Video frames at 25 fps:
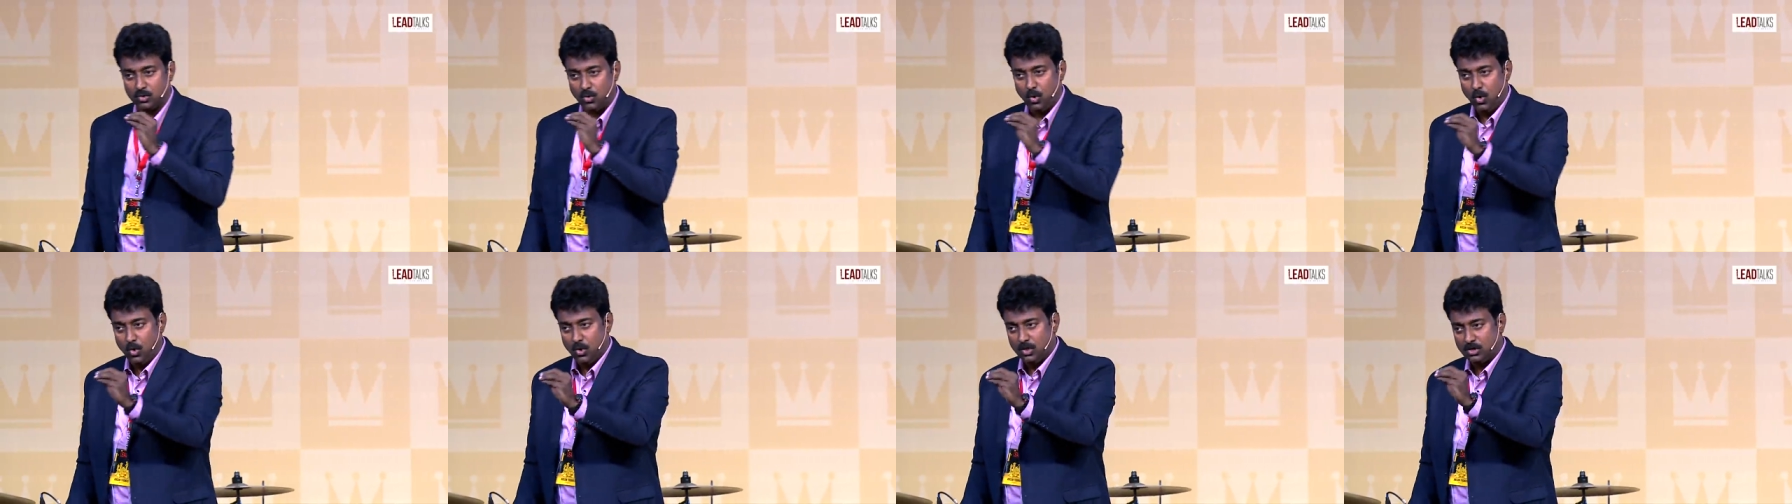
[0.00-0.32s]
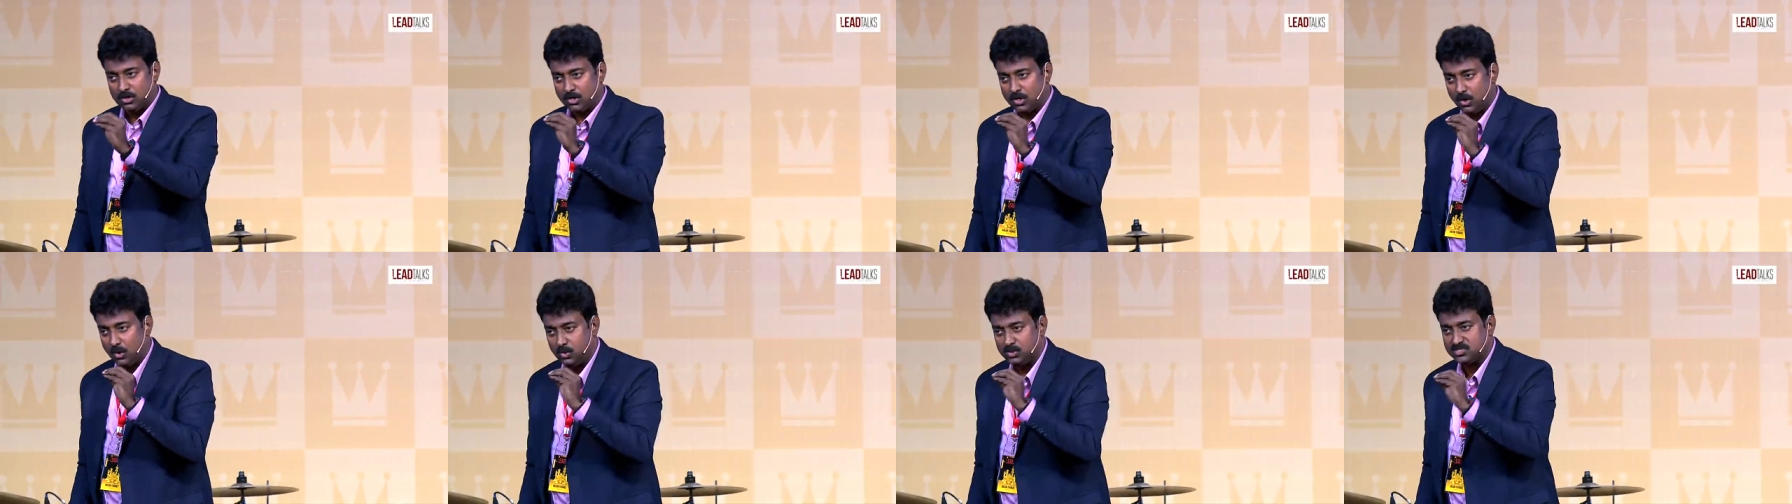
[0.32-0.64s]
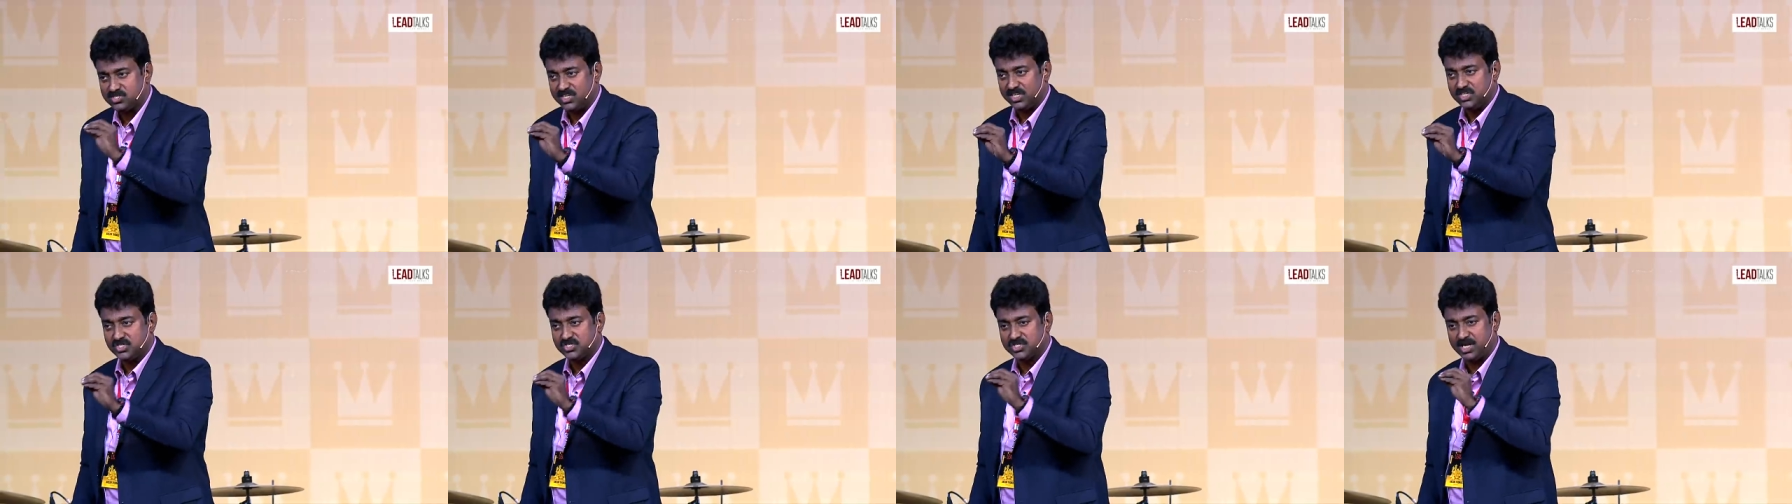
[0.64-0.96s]
old
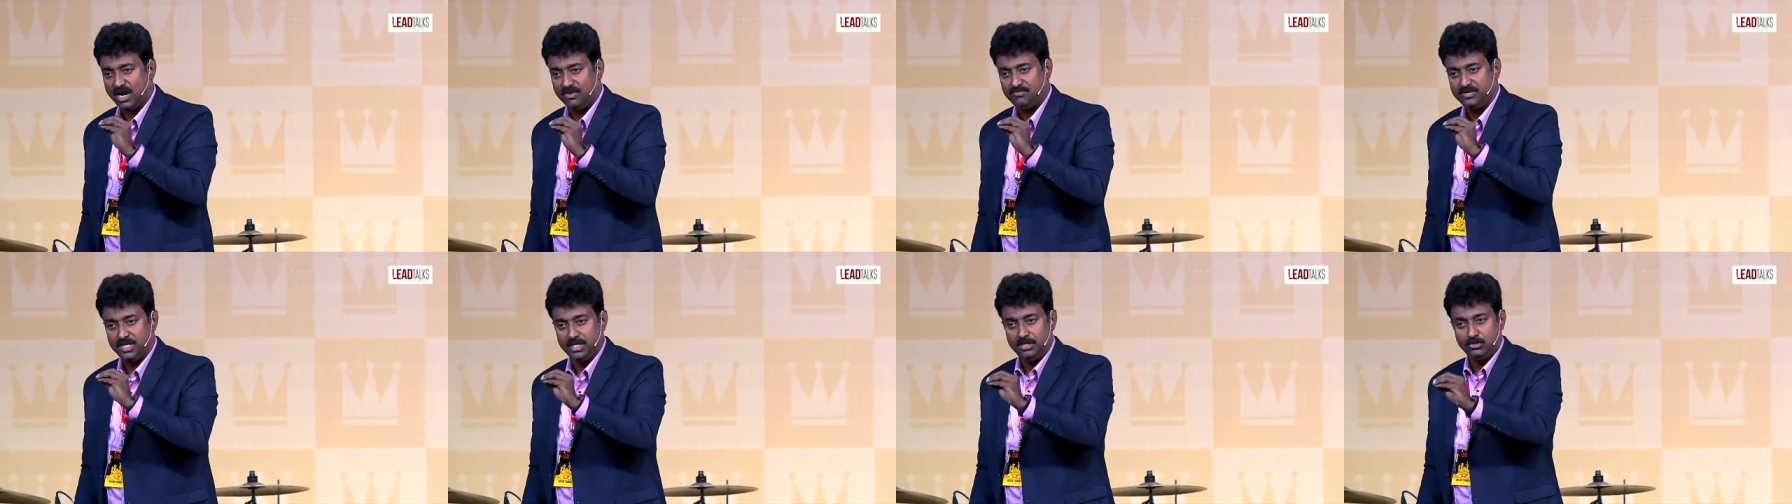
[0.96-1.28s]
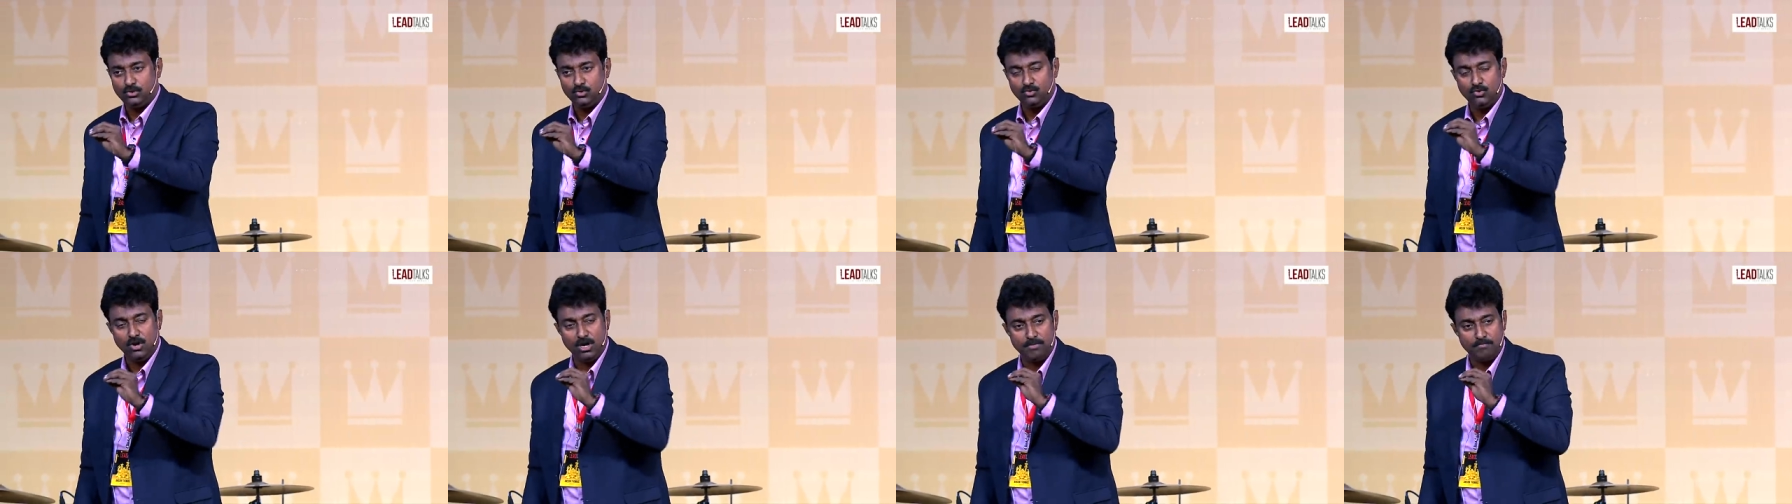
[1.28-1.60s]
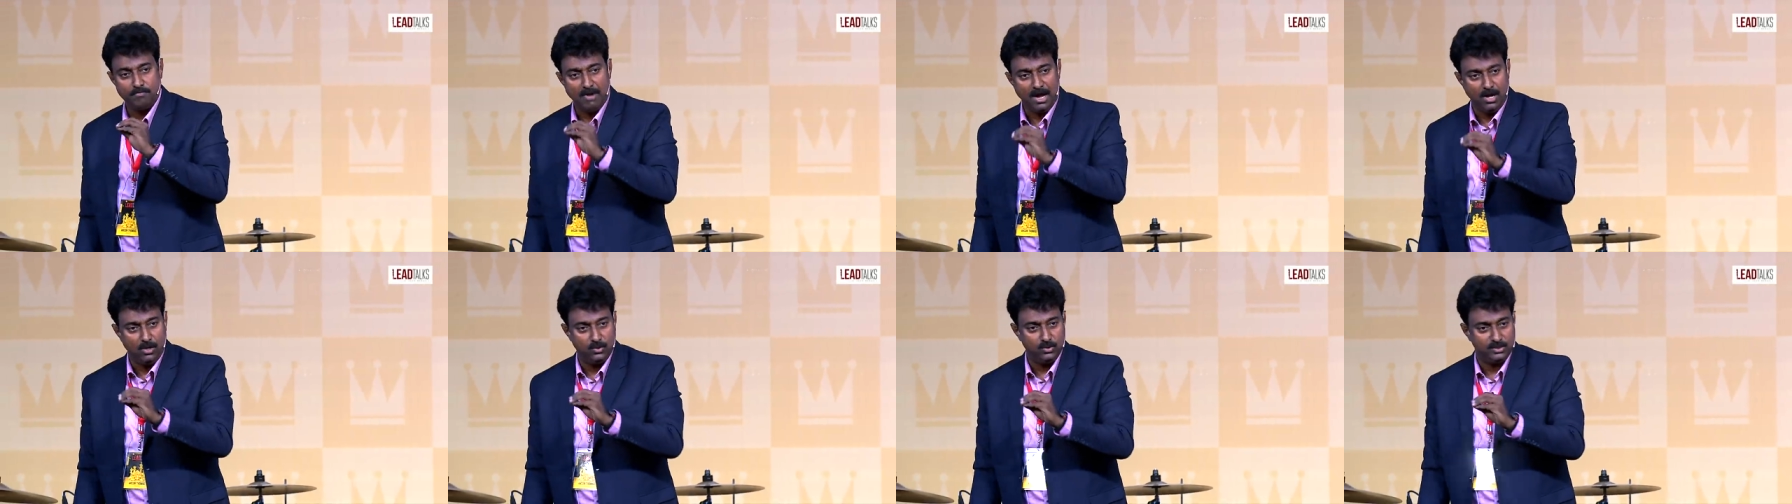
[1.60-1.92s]
clothes and shoved into her
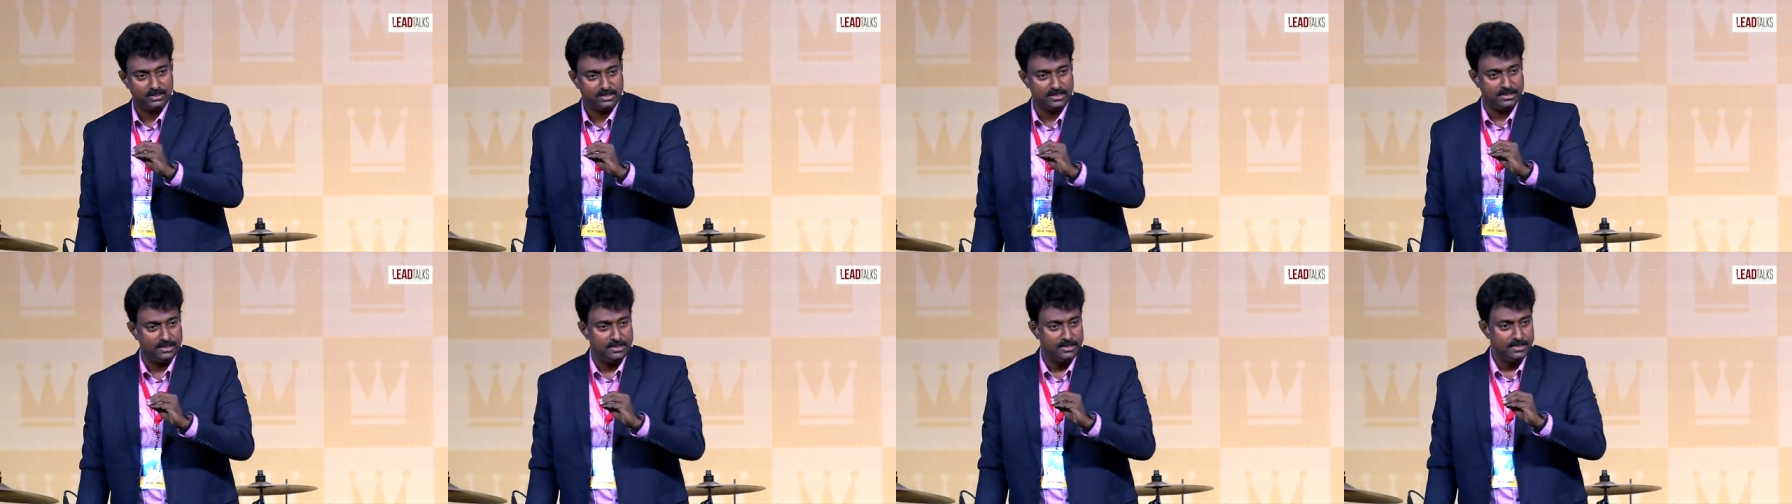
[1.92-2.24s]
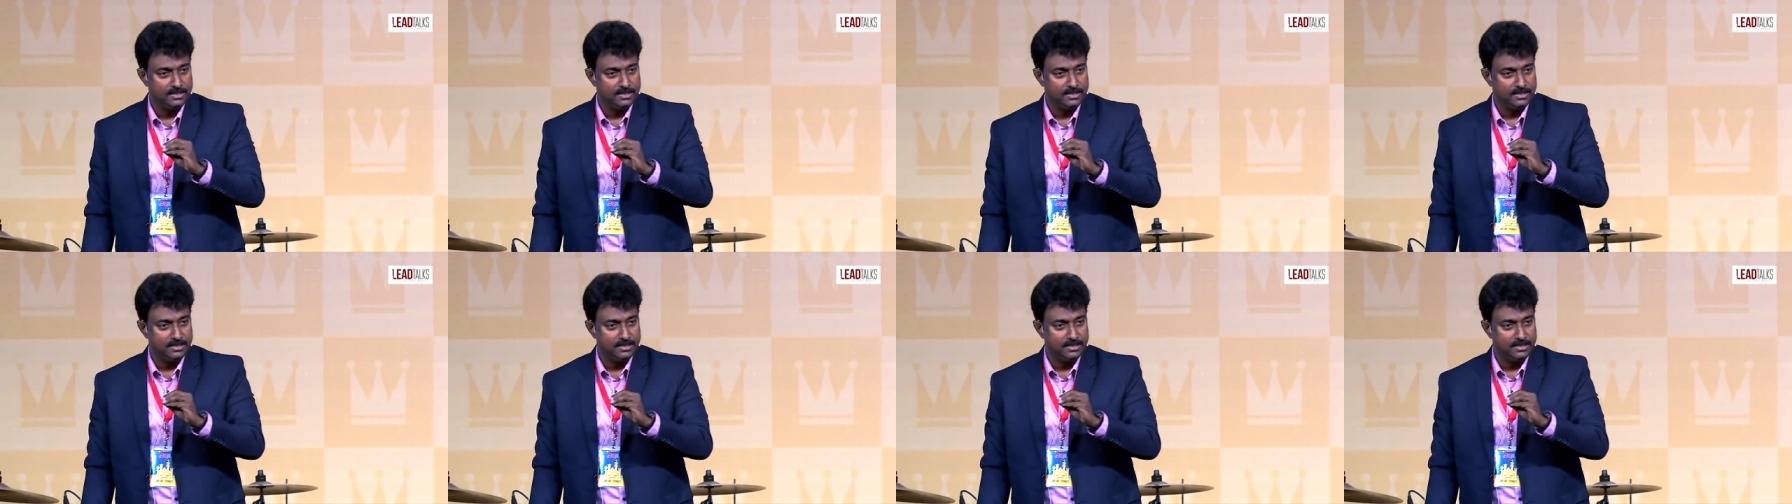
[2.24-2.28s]
mouth.